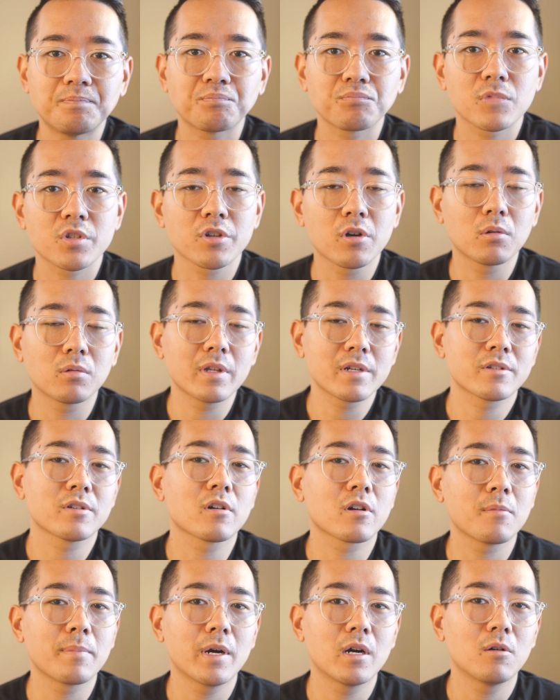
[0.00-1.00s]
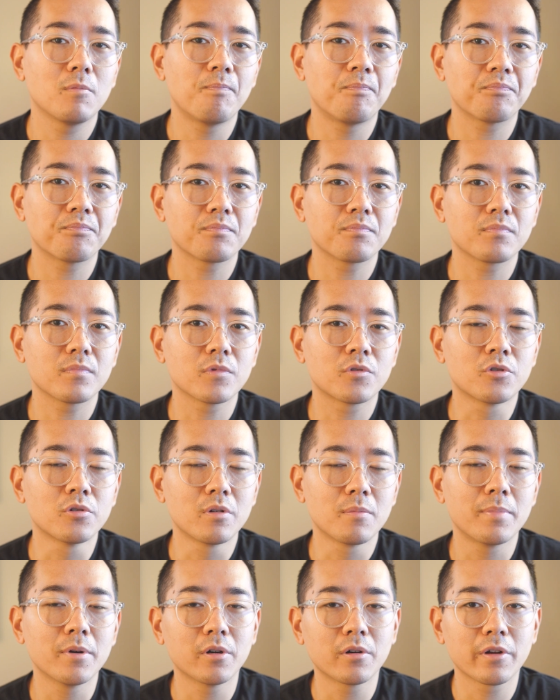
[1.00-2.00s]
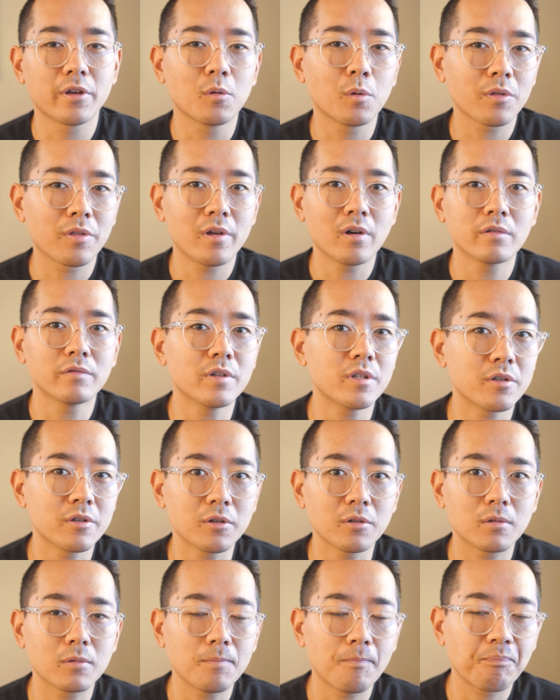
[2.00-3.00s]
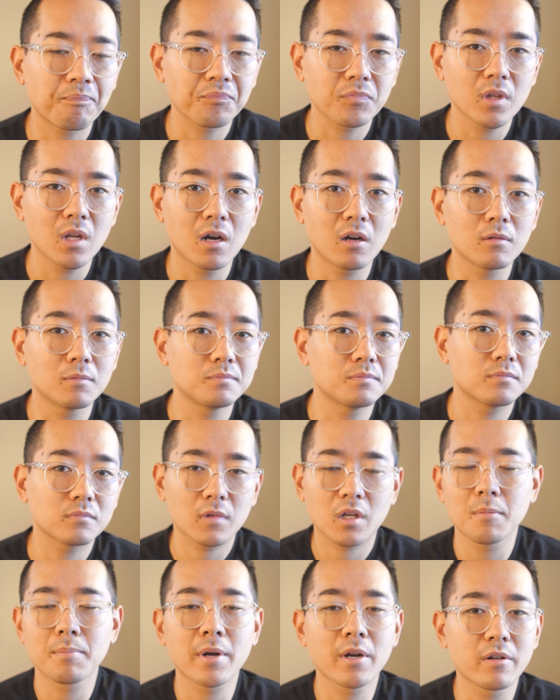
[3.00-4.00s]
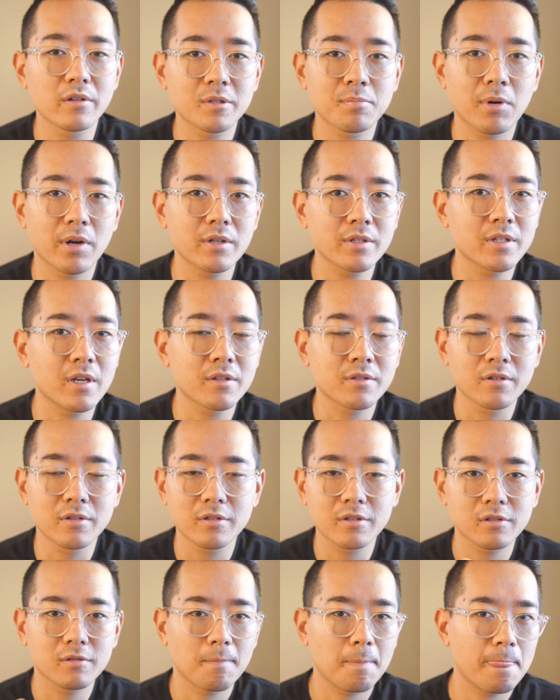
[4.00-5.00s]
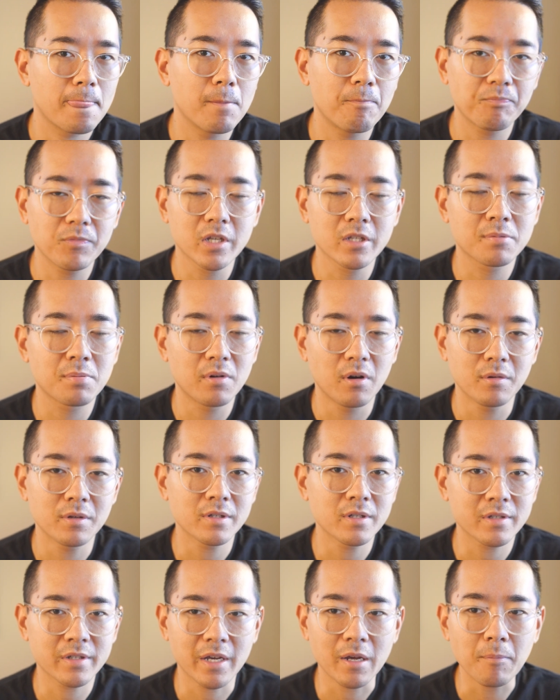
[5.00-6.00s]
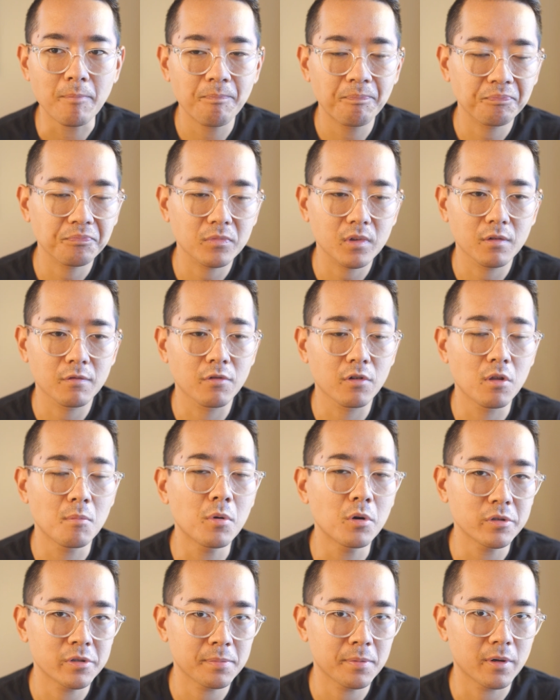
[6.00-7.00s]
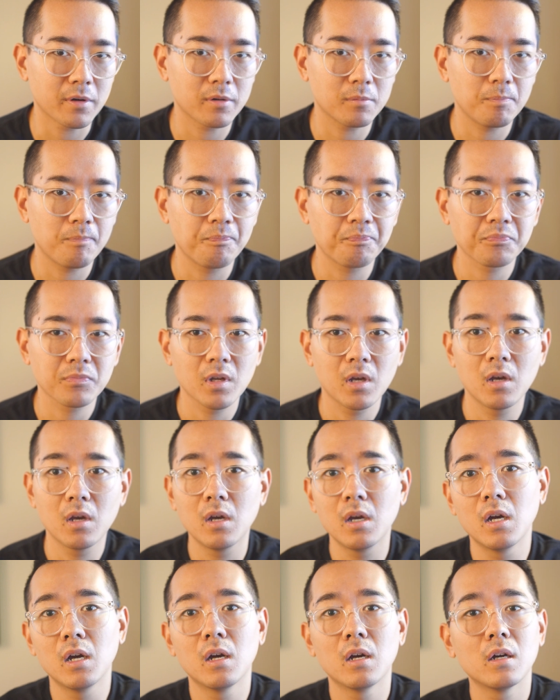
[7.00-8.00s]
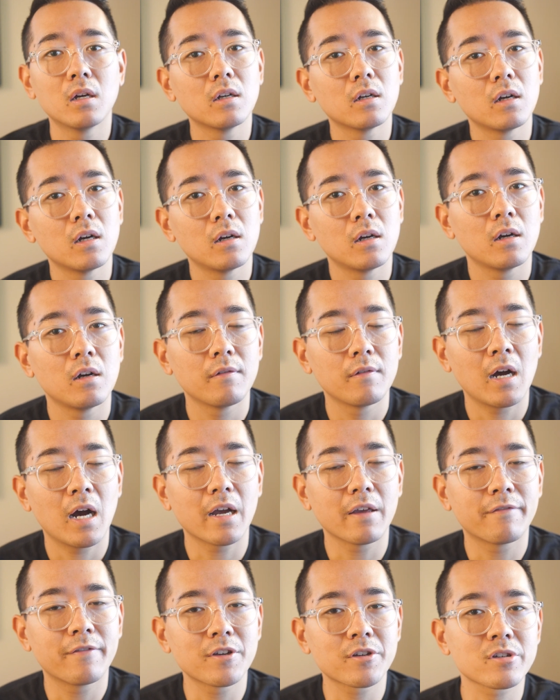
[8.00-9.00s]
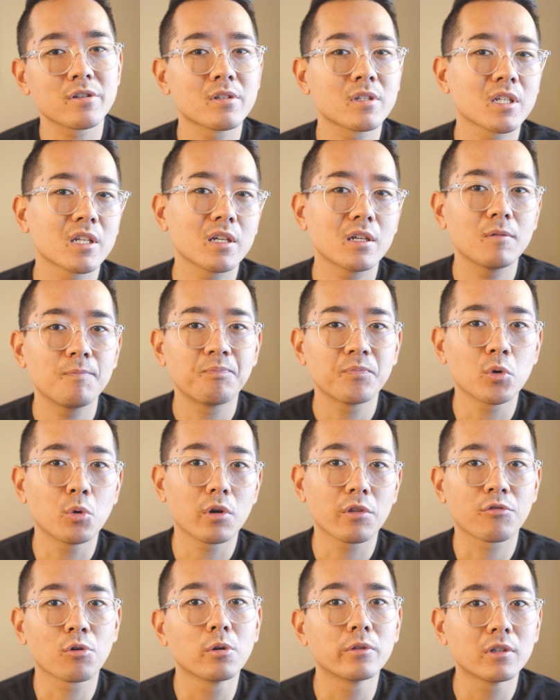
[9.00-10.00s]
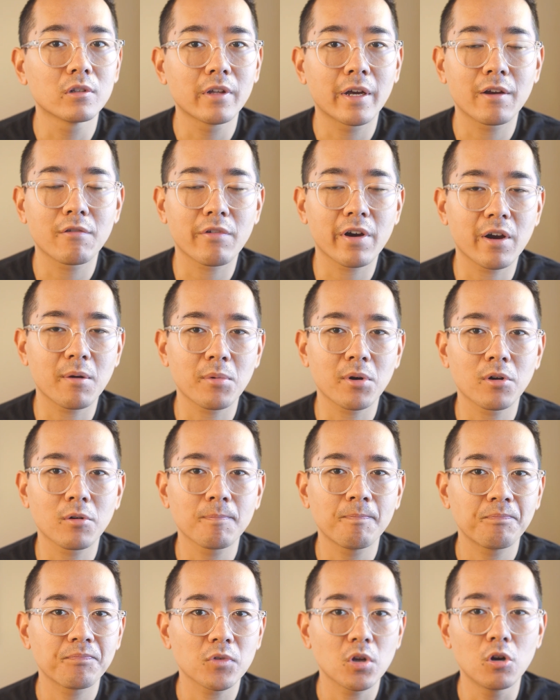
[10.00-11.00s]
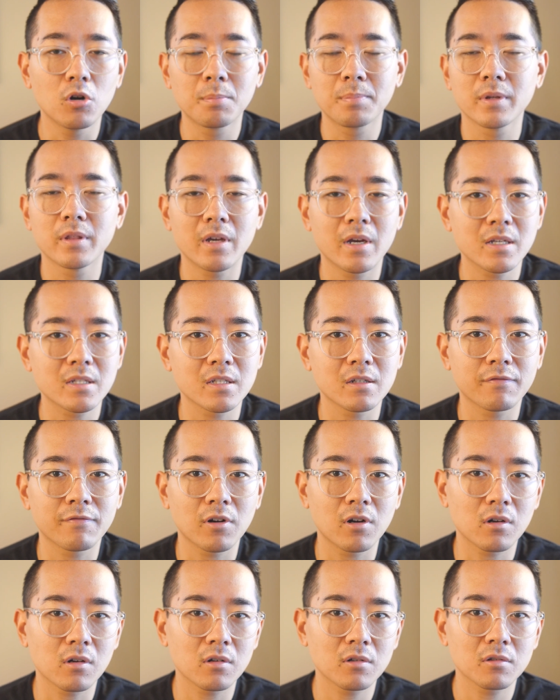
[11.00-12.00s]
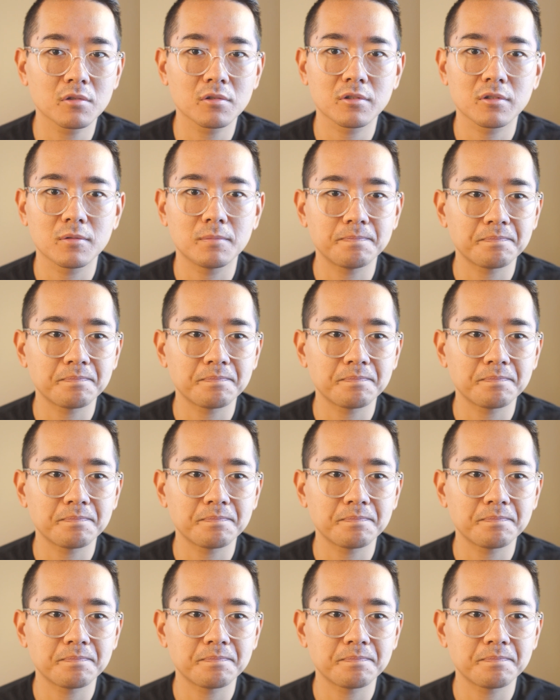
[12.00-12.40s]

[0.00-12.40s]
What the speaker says: So let's talk about tunability with LV2. Now, compared to its predecessors, it's pretty much the same for the most part. High efficiency, you want to throw in the light rammer, open the SFRs,